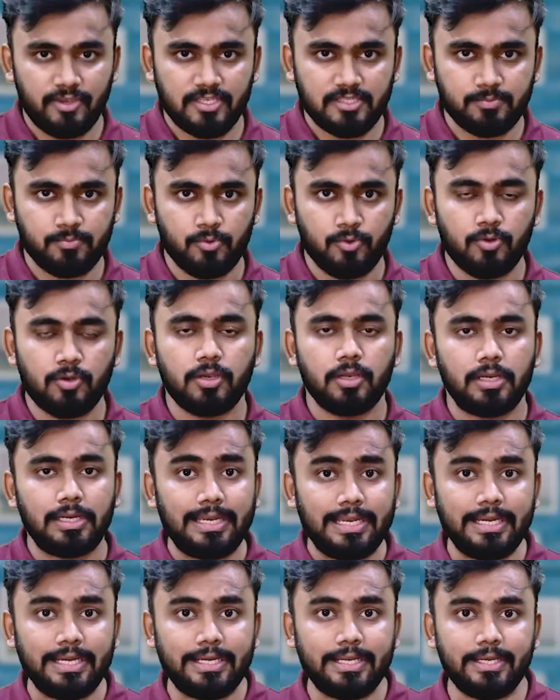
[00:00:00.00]
Facebook,
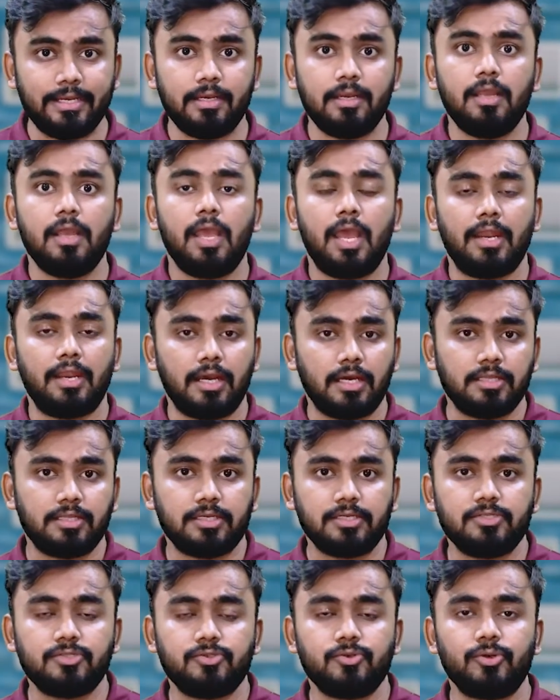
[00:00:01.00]
LinkedIn, and
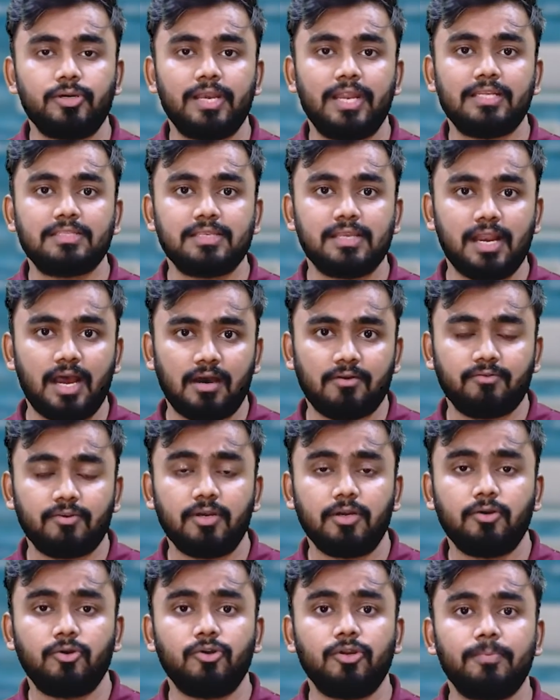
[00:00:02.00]
others utilize graphs
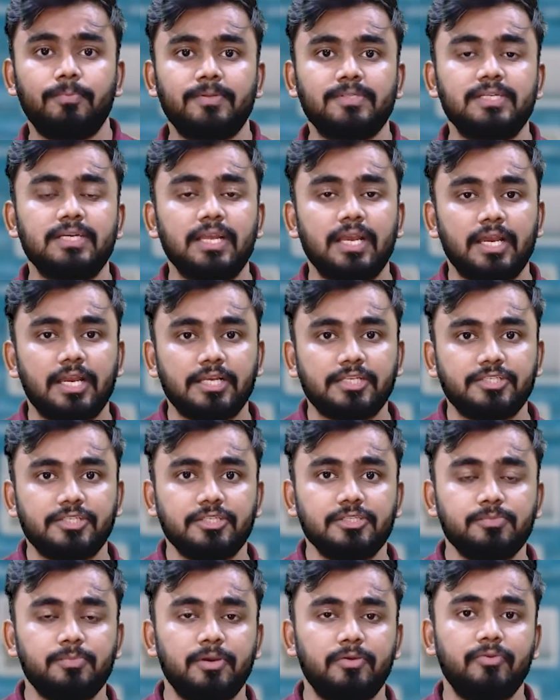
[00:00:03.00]
to represent connections
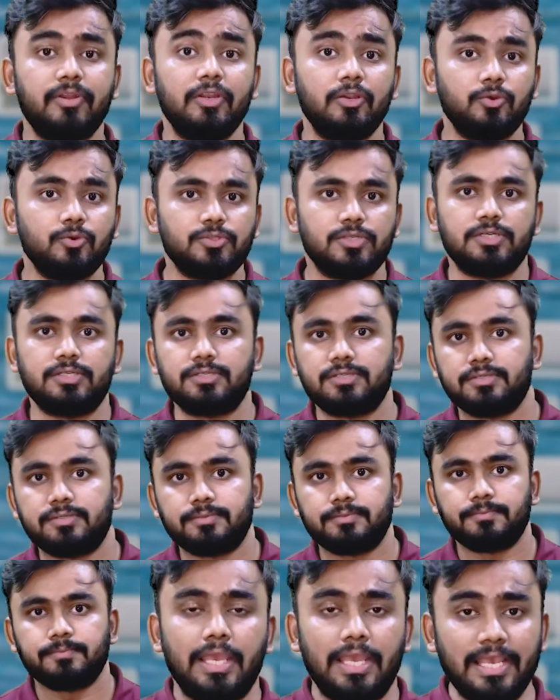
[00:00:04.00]
between users.
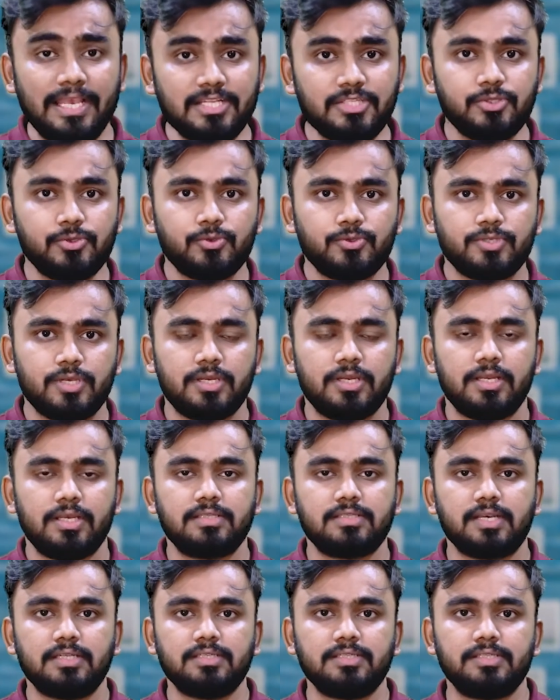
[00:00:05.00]
Each user is
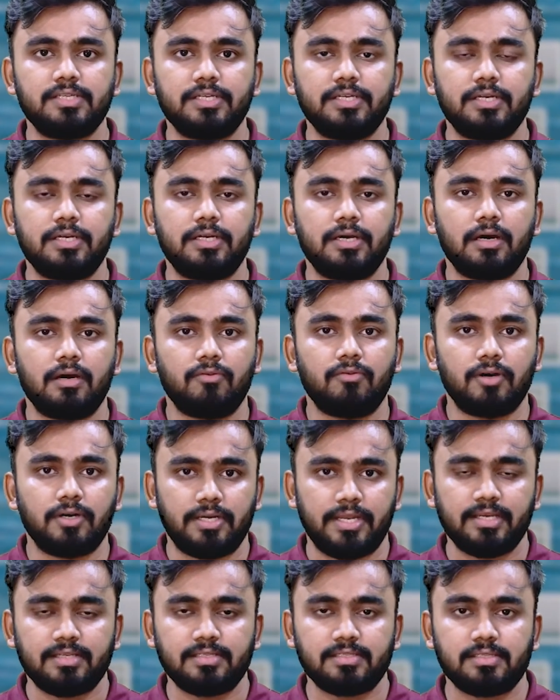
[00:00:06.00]
considered a
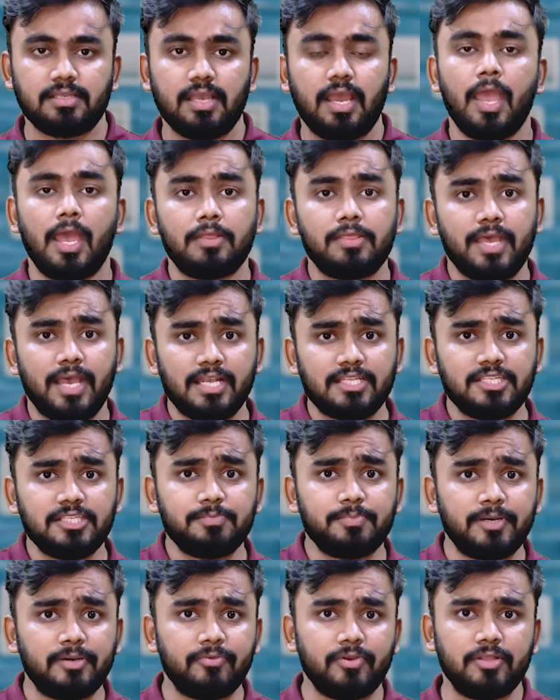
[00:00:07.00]
vertex, and the edges
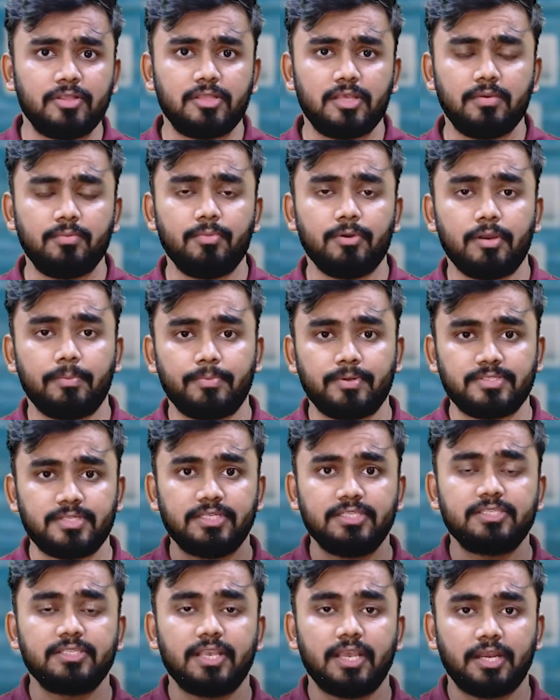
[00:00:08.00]
between them
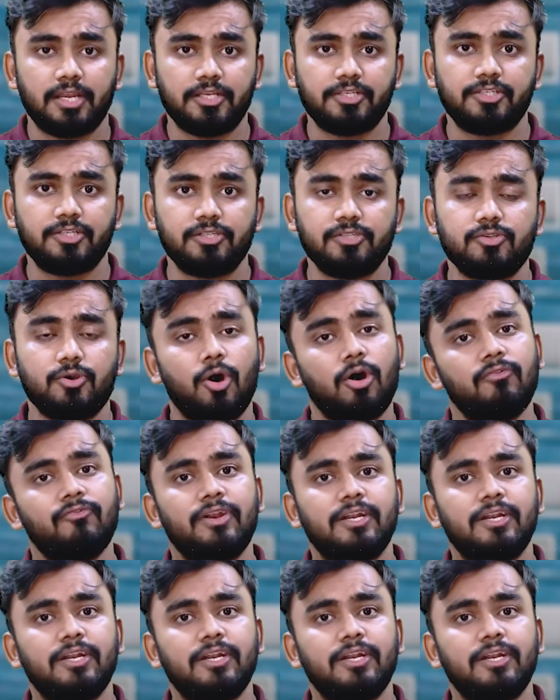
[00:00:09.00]
represents connections or